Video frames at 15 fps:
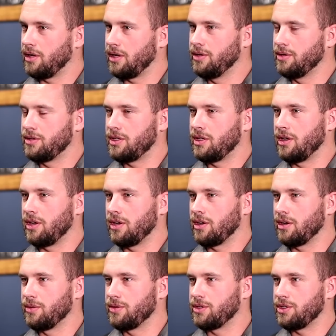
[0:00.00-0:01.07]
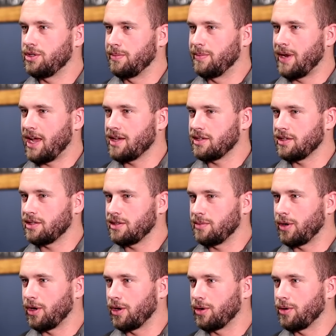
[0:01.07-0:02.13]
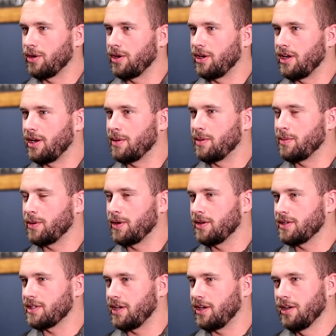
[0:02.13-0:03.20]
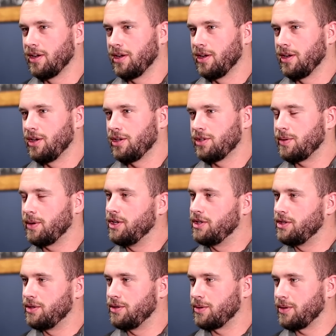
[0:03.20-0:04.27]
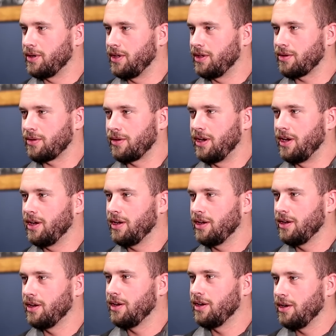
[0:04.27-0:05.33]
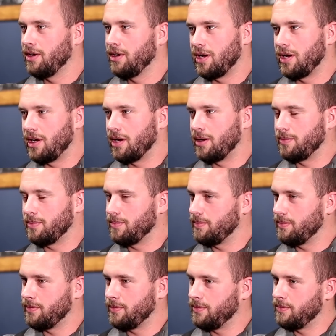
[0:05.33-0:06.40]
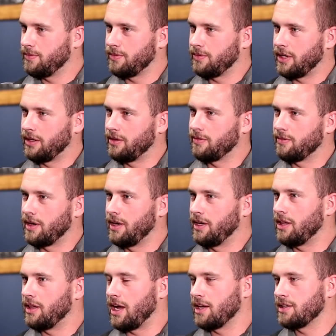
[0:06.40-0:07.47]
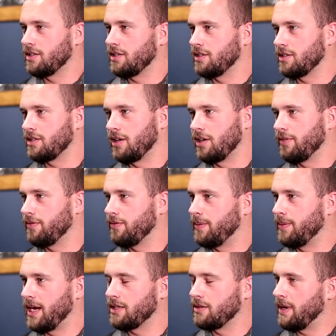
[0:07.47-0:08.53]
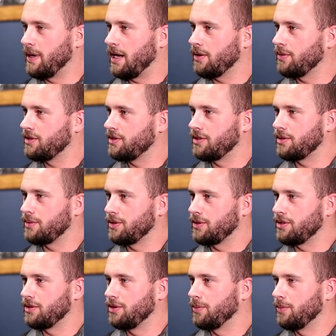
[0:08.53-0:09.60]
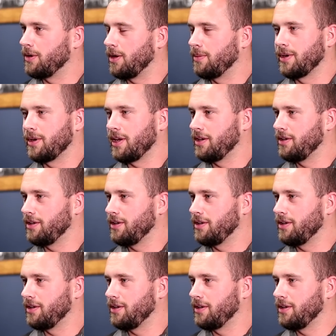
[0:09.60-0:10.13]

I used to coach gymnastics and parkour, and I remember when I was 22, 23, running classes and stuff back to back was no problem, but I